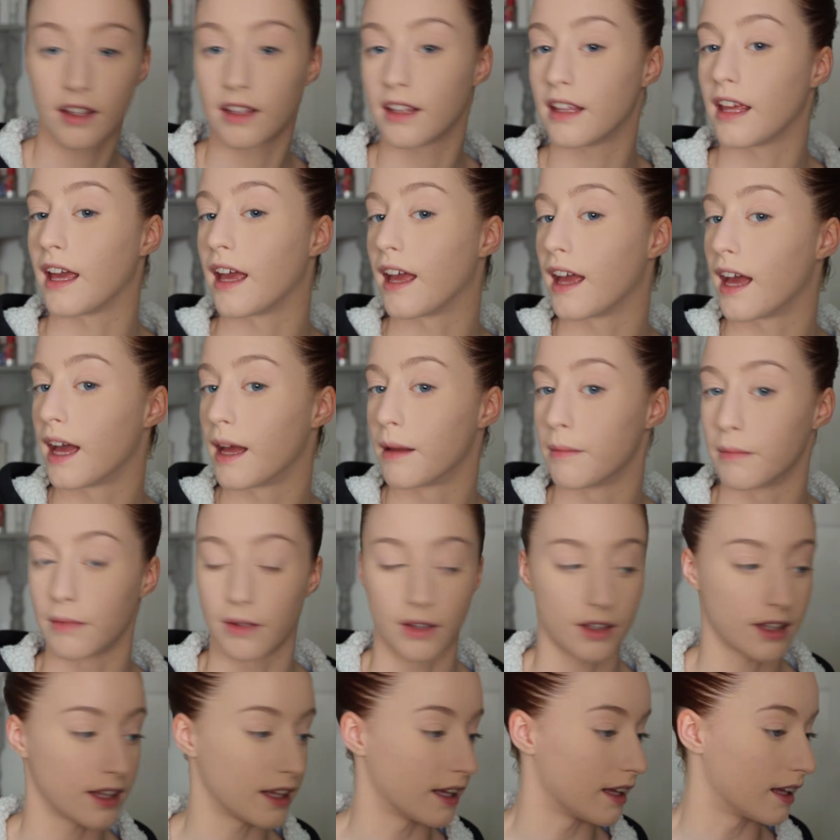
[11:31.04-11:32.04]
Okay, I'm
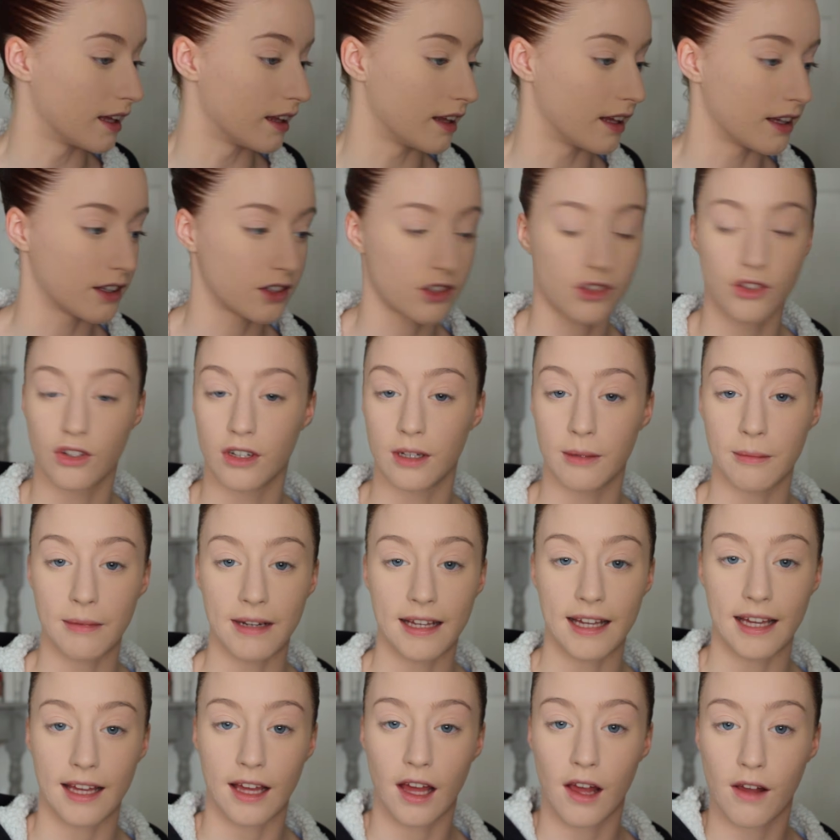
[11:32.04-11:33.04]
looking
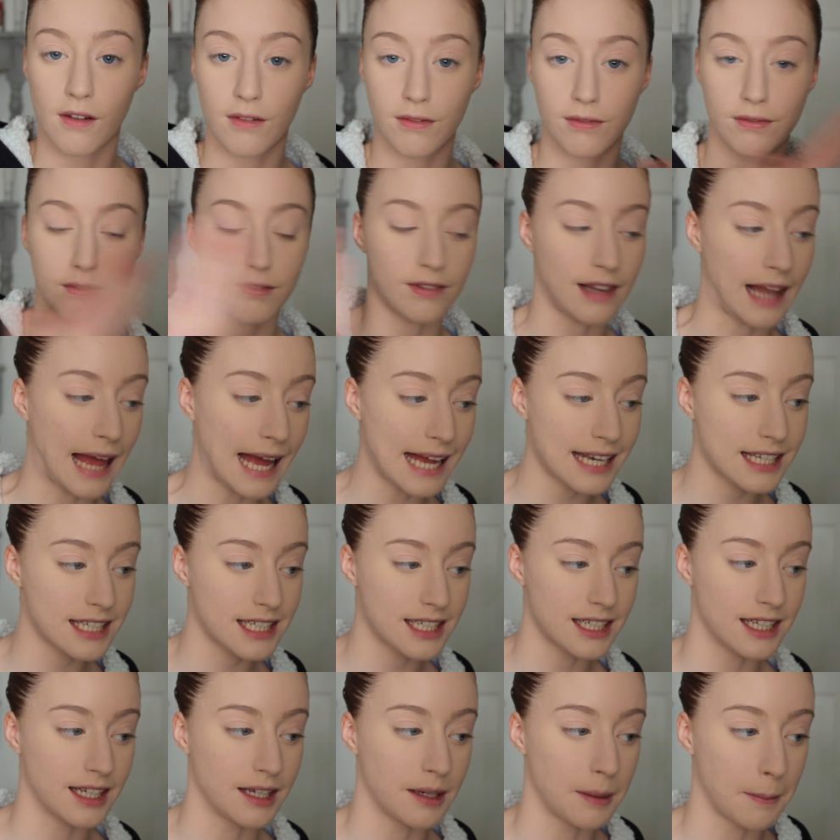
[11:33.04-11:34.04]
extremely
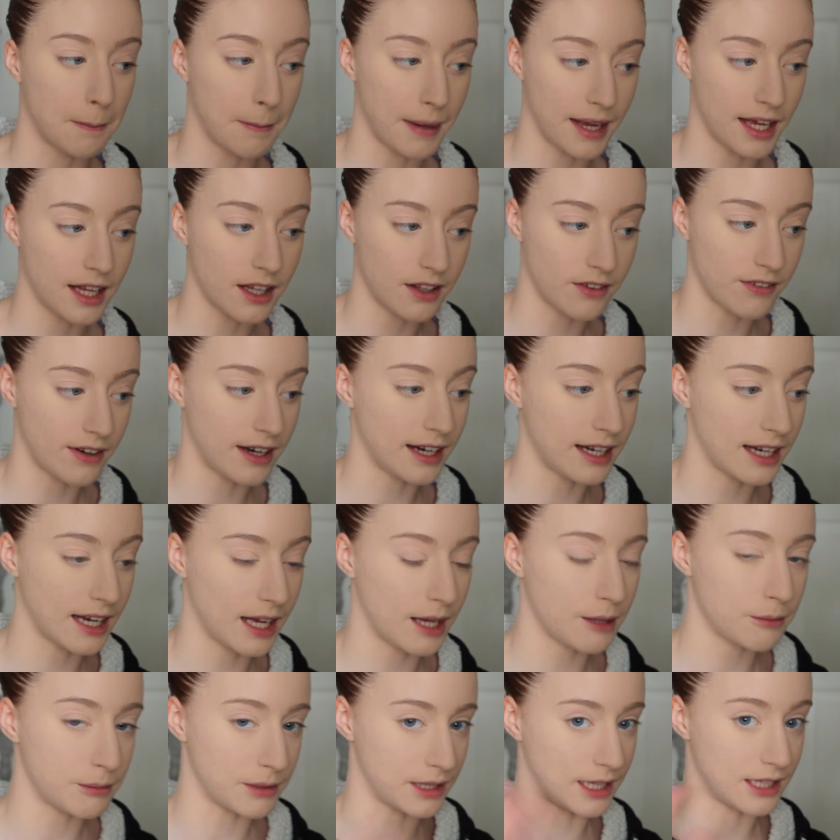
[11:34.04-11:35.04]
flat and pale right
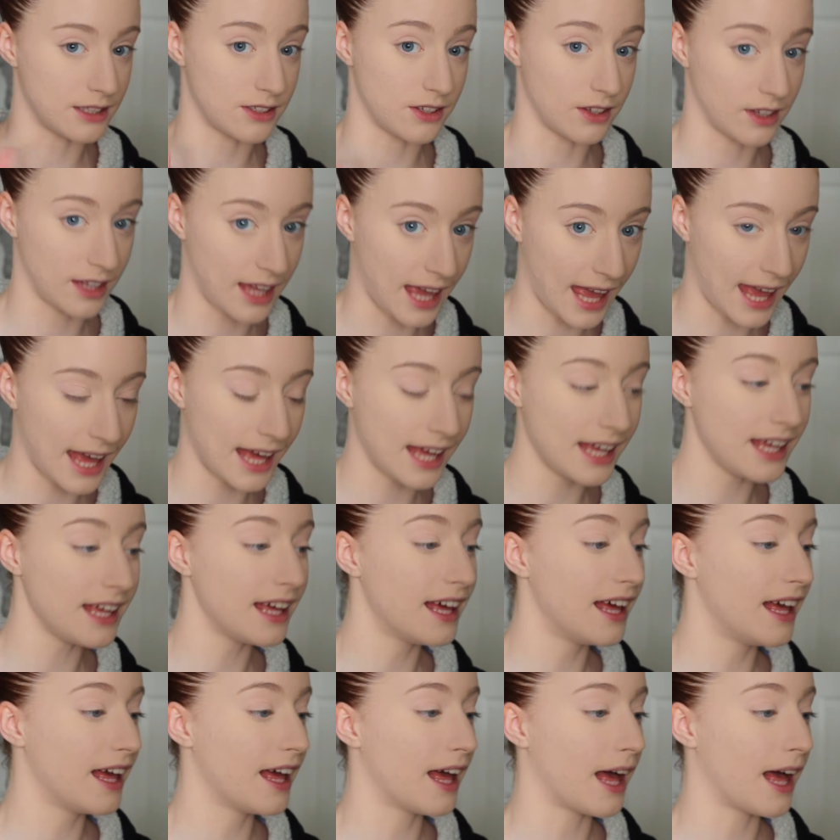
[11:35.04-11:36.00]
now, but that's okay.